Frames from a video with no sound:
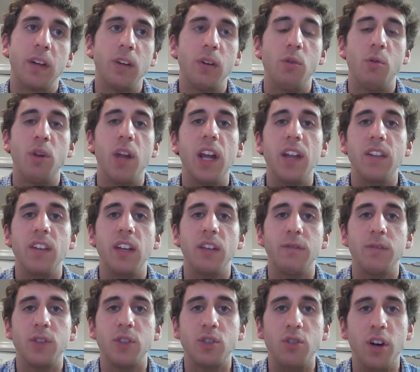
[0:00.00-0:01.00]
create the
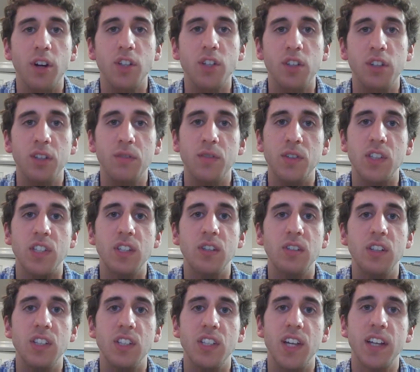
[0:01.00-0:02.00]
infrastructure and the
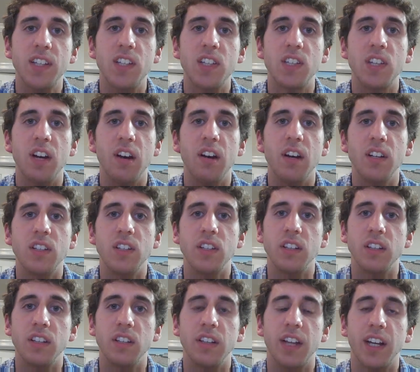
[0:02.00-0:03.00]
facilities necessary to,